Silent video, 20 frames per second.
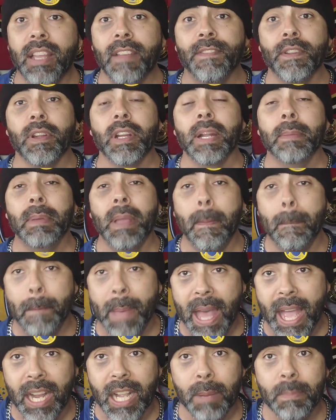If you're going to be a
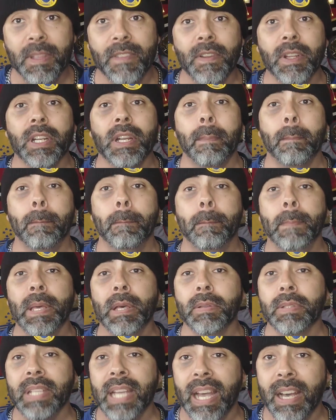backup, if you're going to
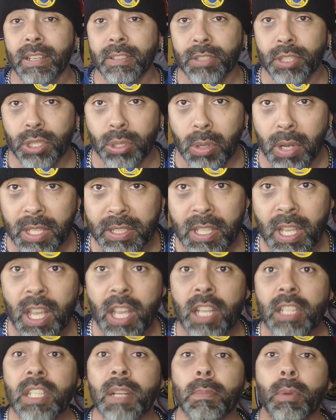build Kyle's trust,
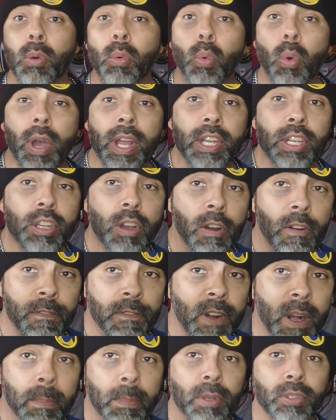number 1, don't
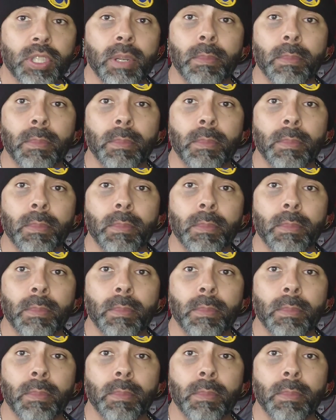fumble.